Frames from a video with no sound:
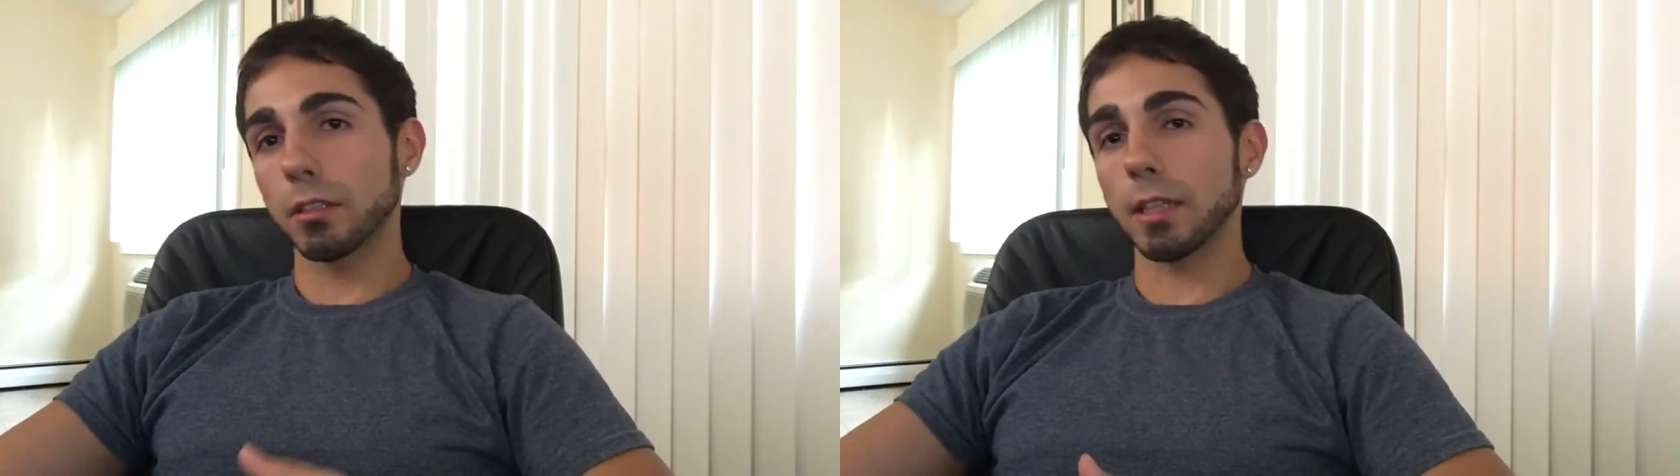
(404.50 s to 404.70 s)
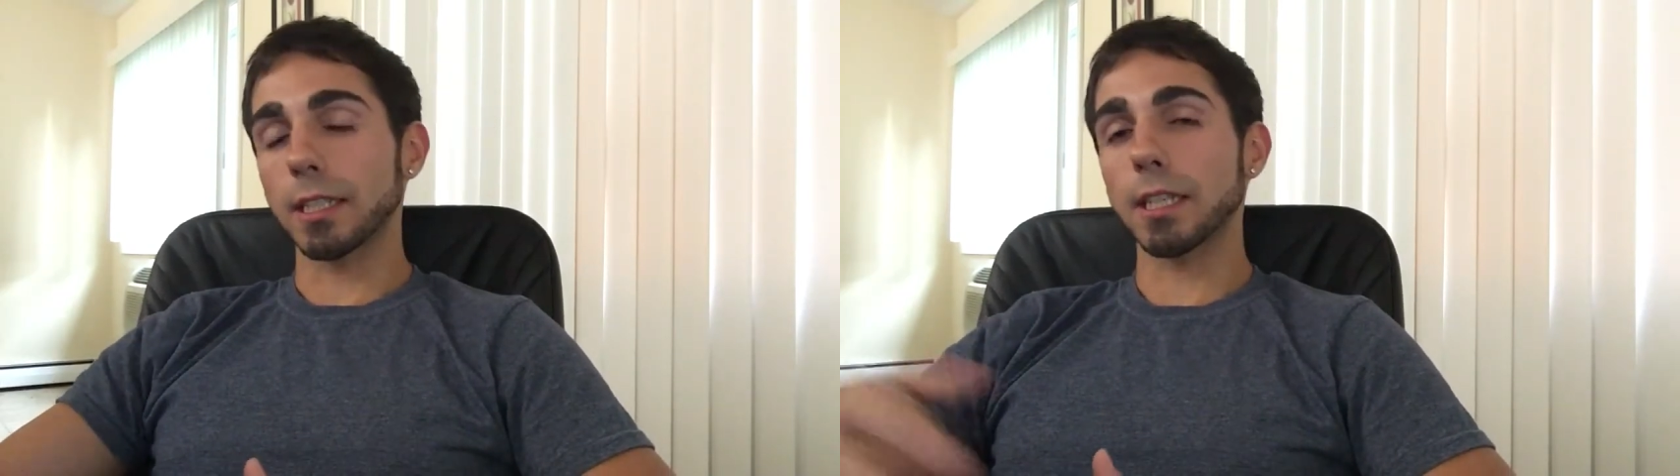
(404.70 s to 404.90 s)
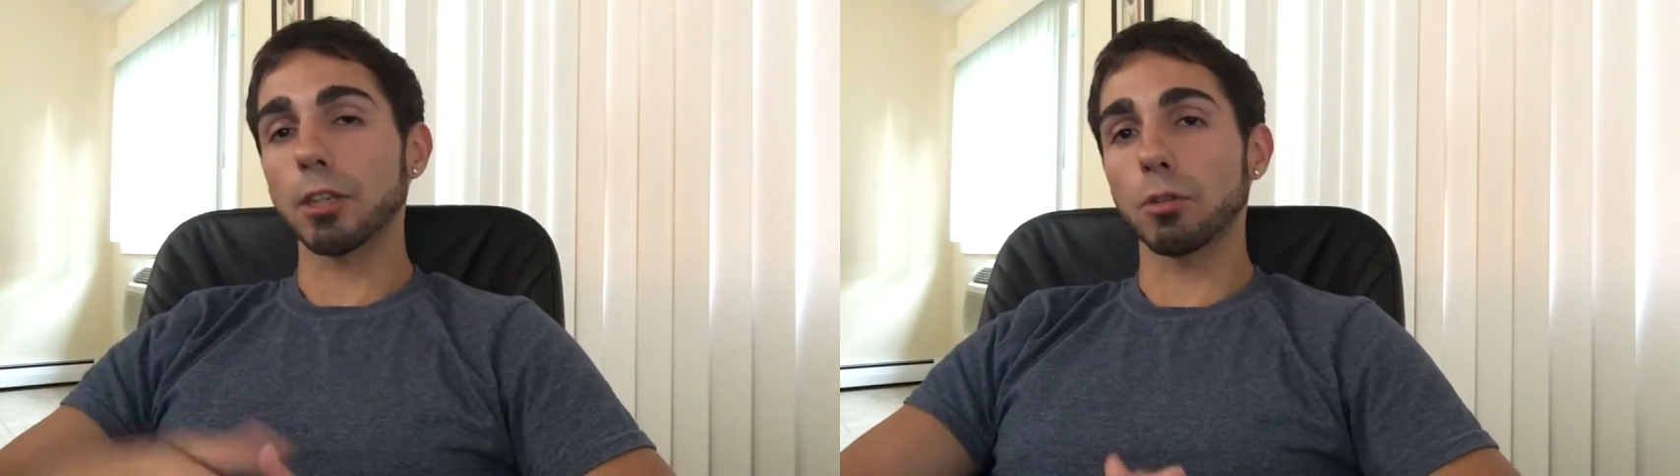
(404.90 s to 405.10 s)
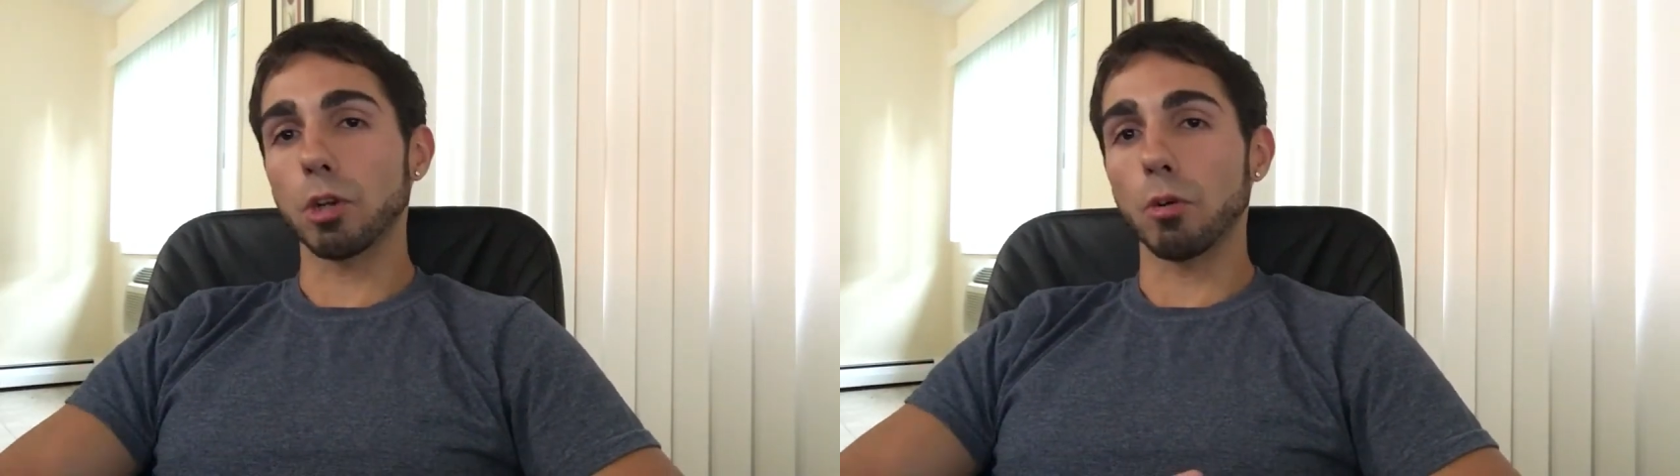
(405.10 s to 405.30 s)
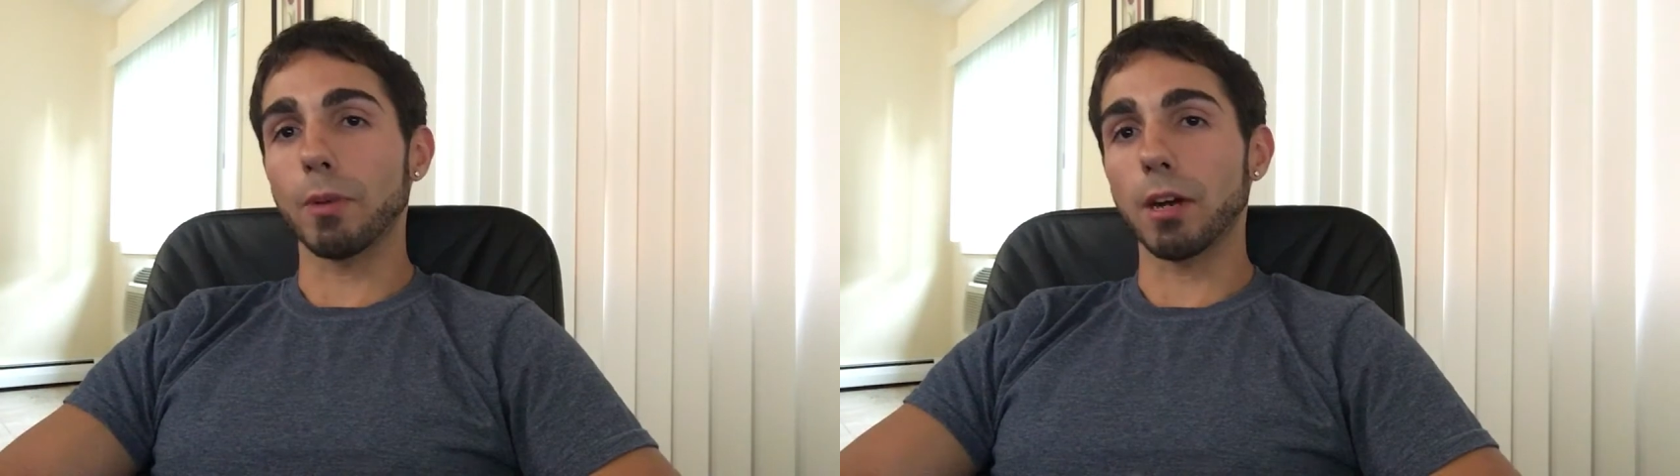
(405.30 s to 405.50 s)
That's how you
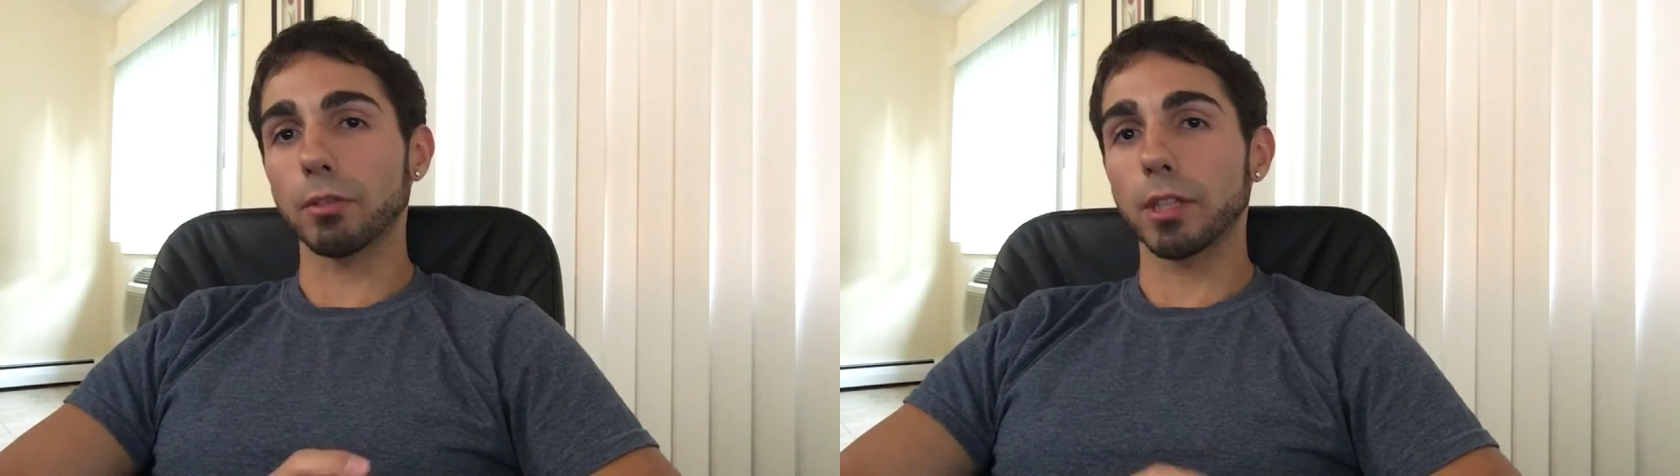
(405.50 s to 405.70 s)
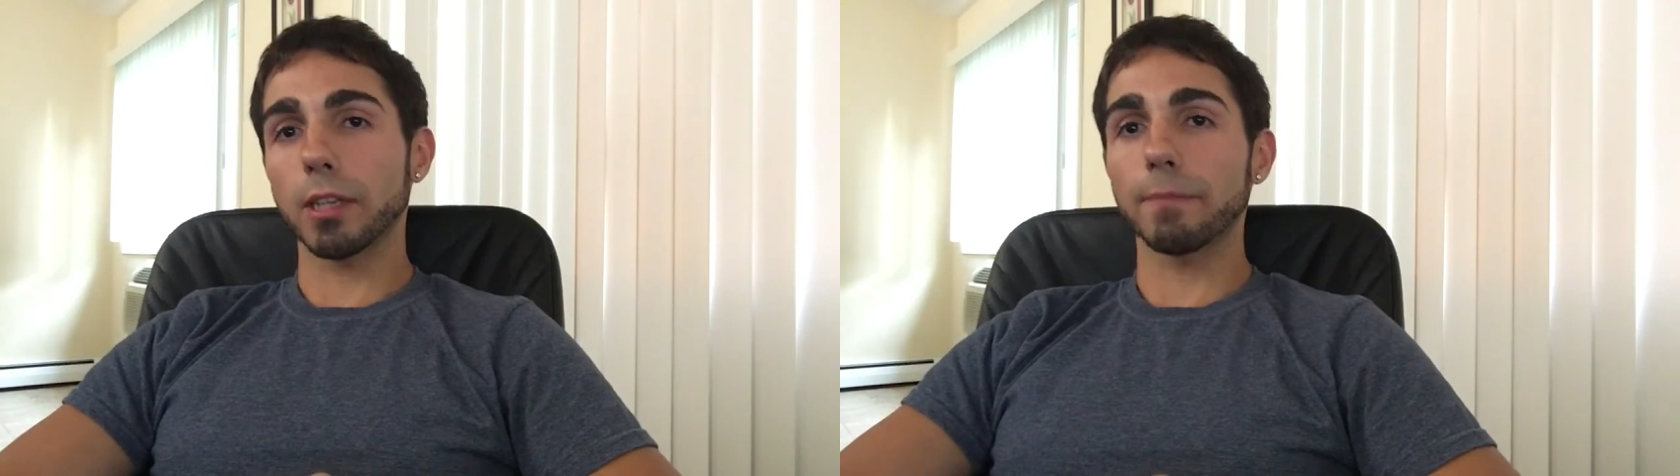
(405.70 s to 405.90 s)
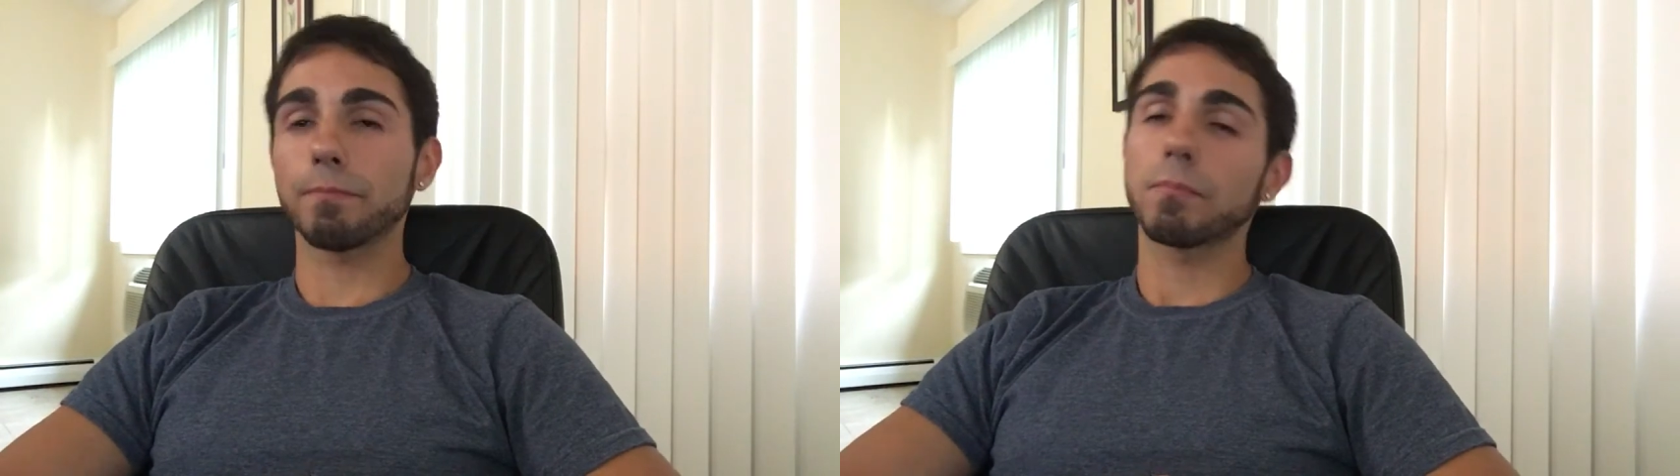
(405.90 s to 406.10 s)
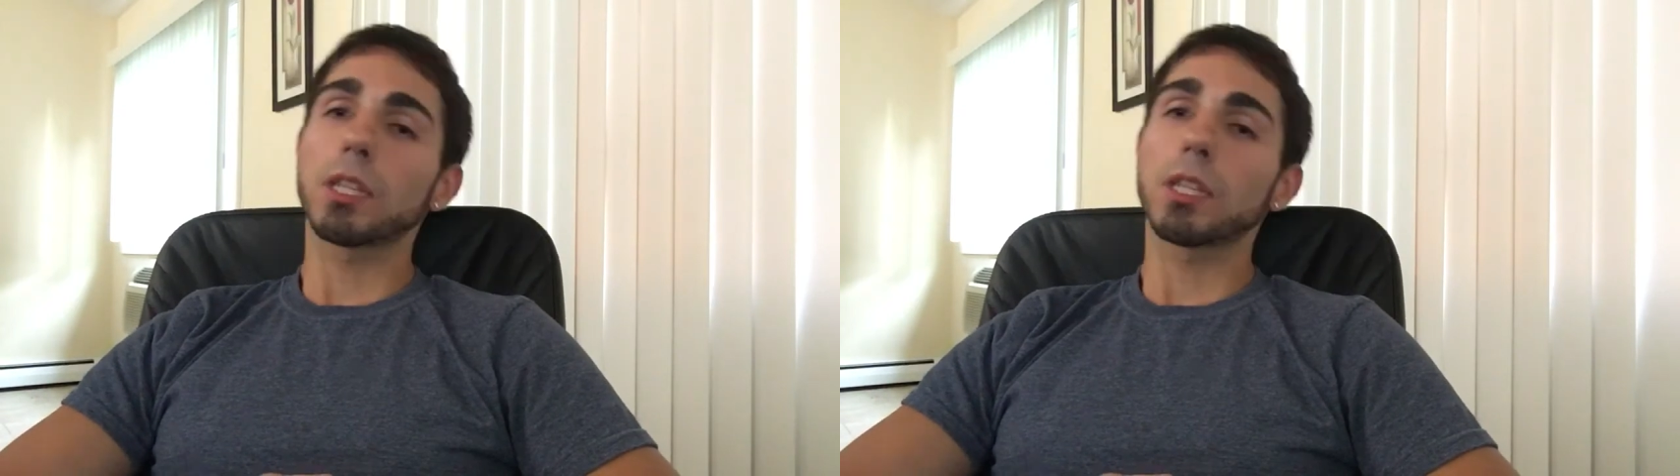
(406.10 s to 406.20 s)
go about that.